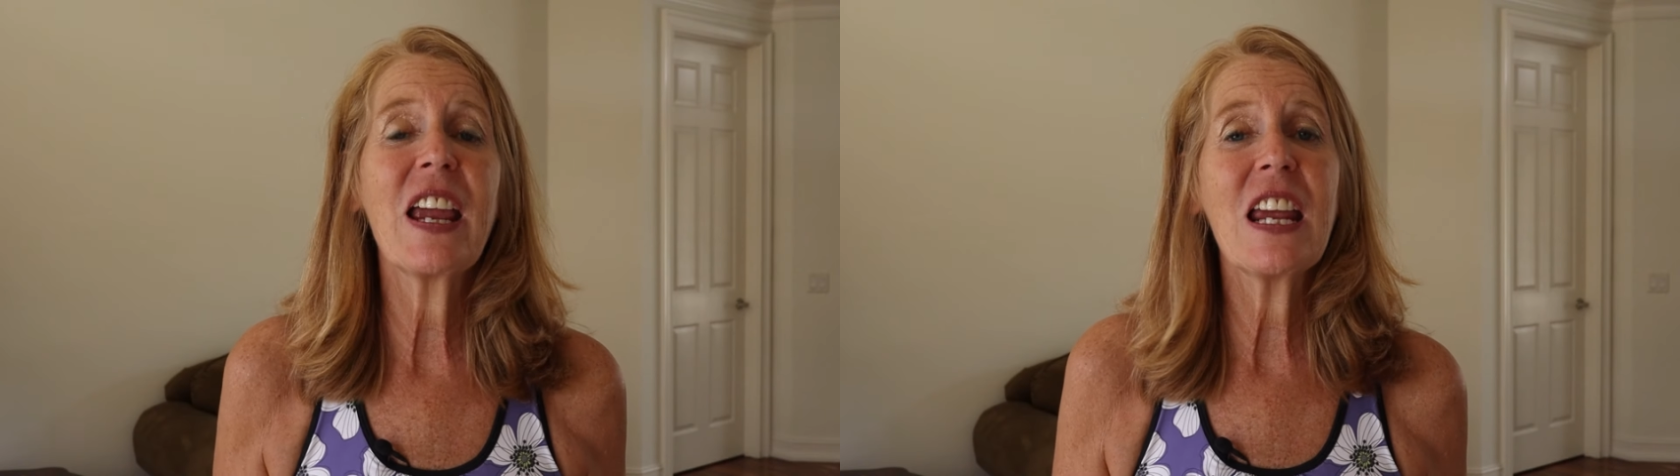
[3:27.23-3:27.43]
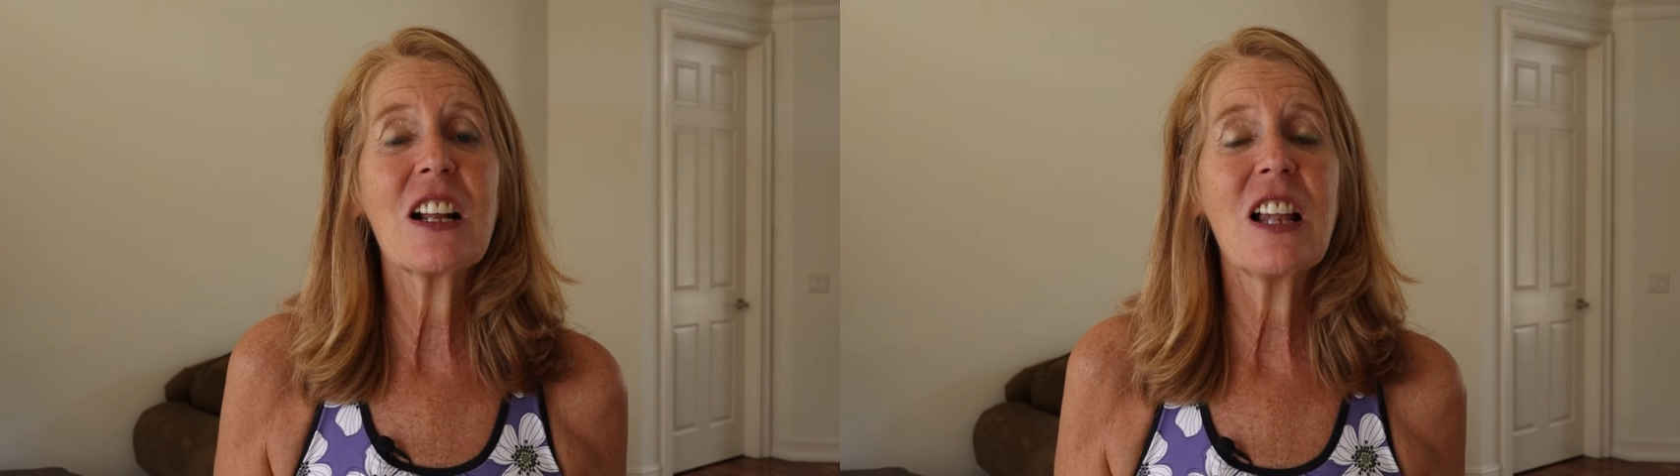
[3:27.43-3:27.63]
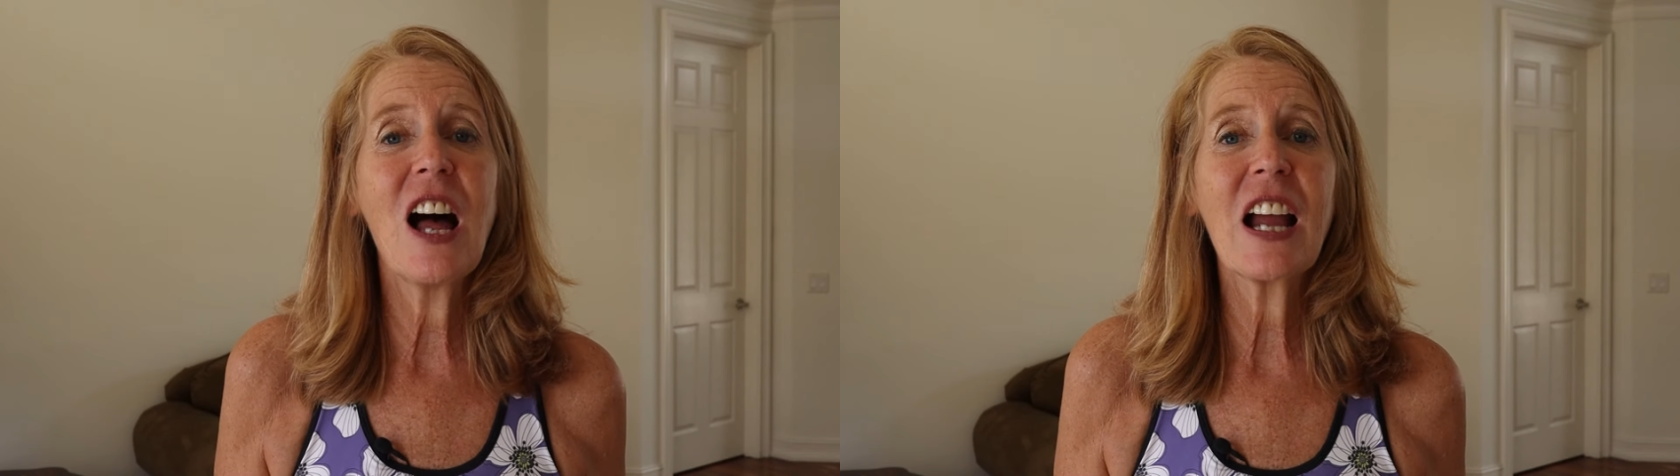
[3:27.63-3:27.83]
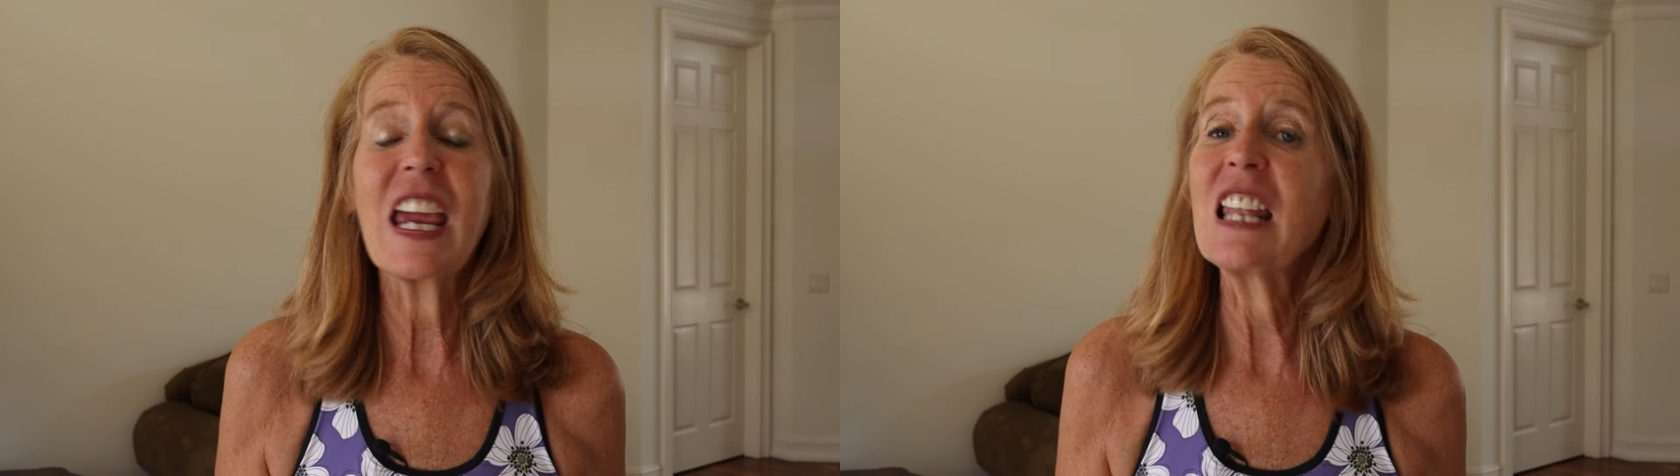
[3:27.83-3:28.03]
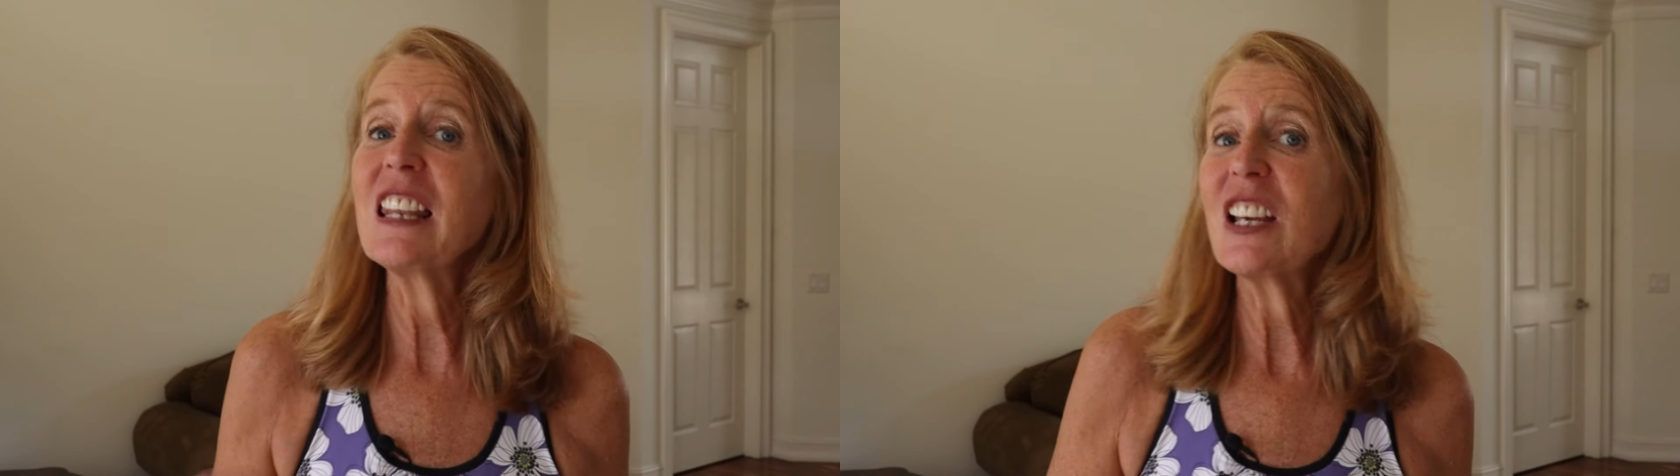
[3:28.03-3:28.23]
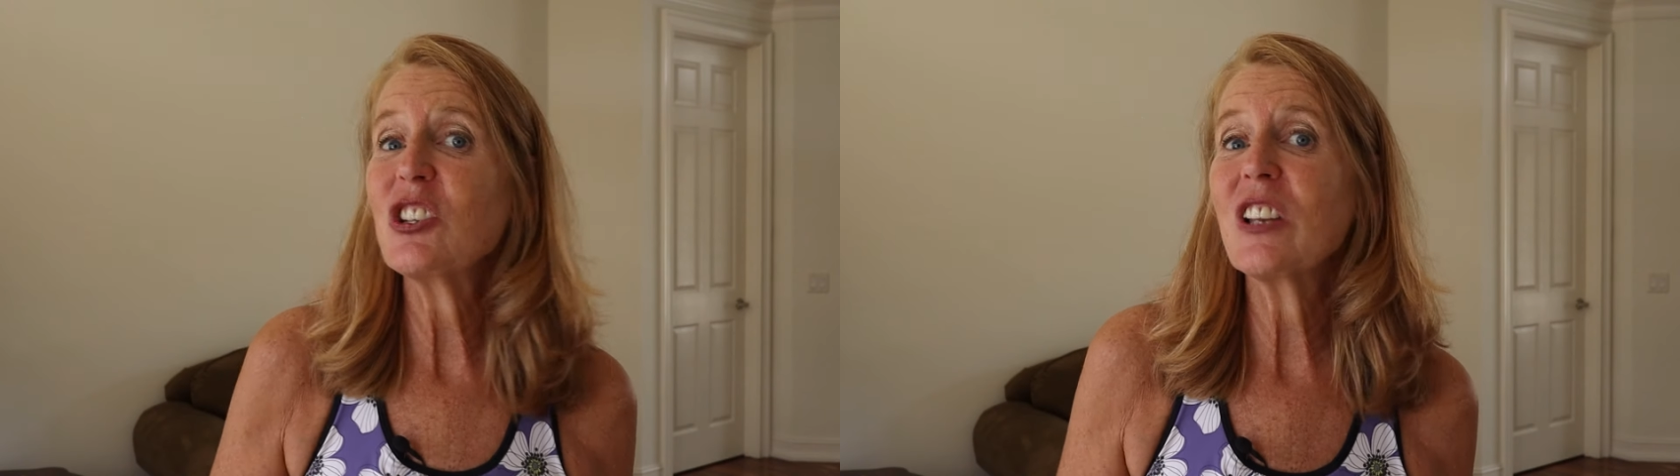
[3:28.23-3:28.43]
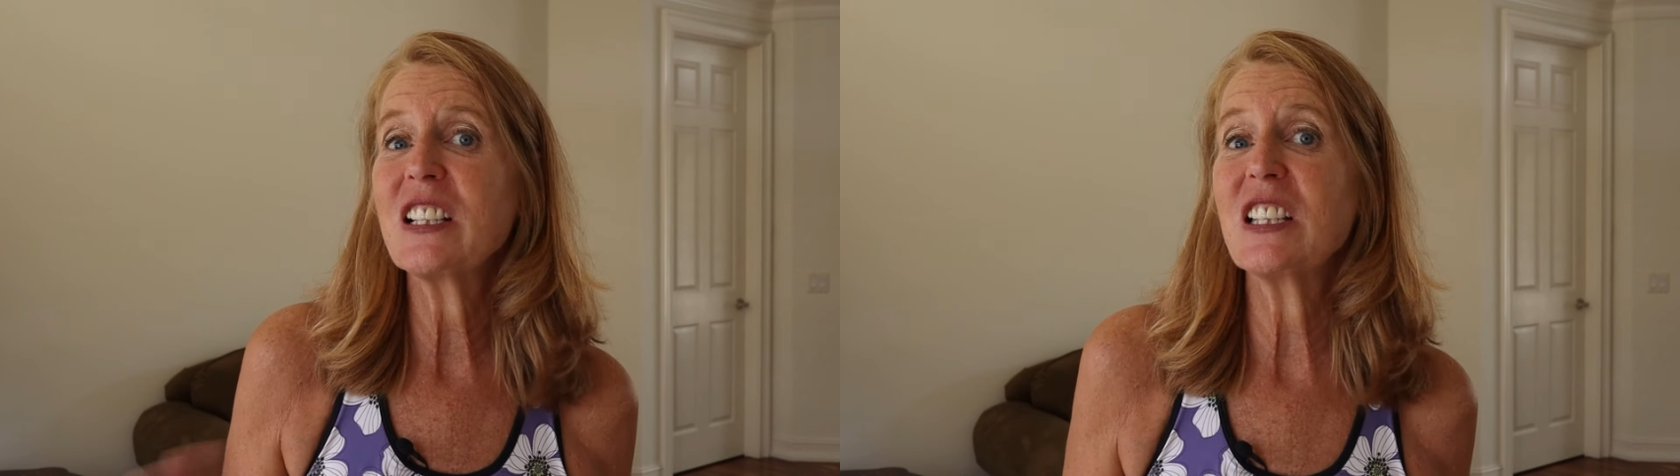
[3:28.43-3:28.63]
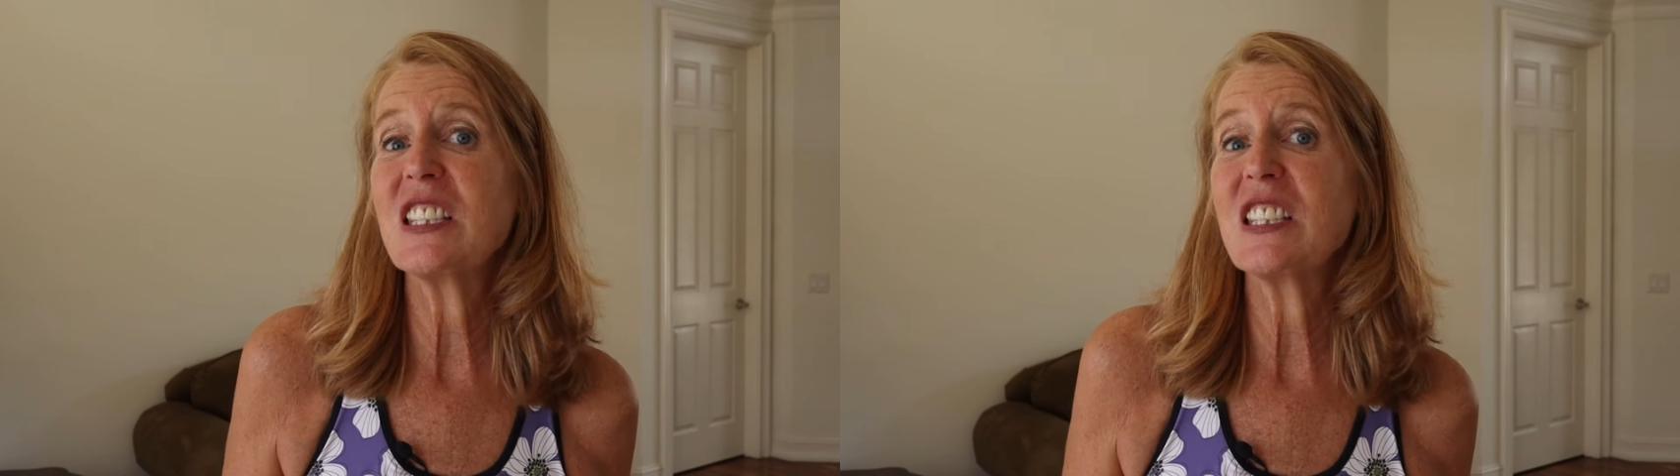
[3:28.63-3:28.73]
at eight o'clock unless you like